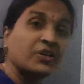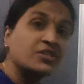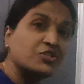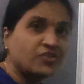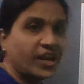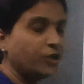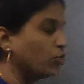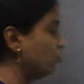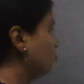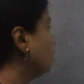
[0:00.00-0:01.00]
straight
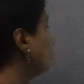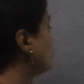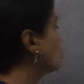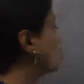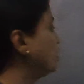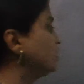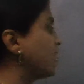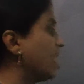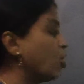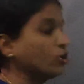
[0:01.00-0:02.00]
ovule, which is called as
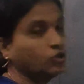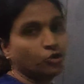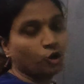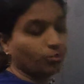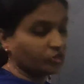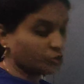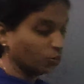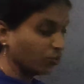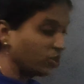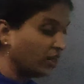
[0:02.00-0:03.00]
orthotropous
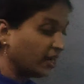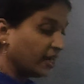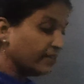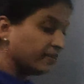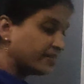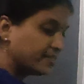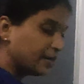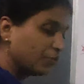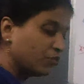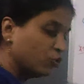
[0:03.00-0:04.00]
ovule. This
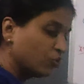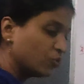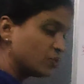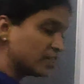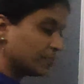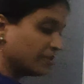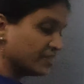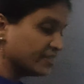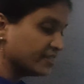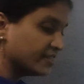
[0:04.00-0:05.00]
type of ovules are
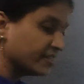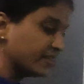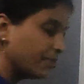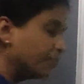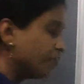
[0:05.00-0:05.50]
present in